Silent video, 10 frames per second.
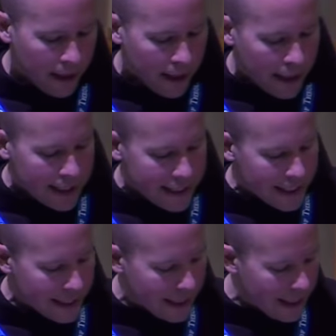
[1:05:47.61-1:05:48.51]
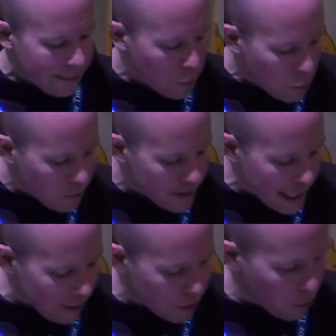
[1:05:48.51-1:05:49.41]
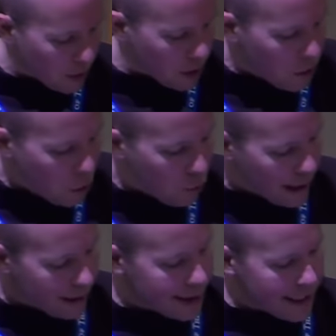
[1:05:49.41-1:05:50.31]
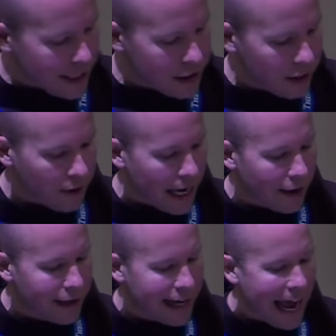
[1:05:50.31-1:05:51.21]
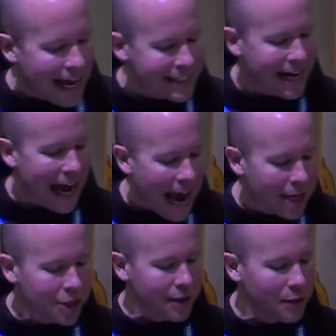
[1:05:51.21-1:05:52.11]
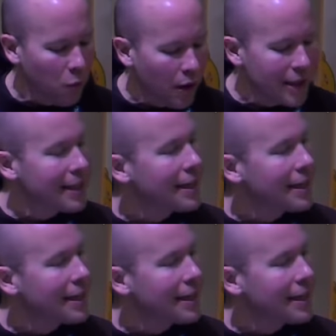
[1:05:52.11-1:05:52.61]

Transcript: He says that he moves now toward a new realization of reality as it actually was in the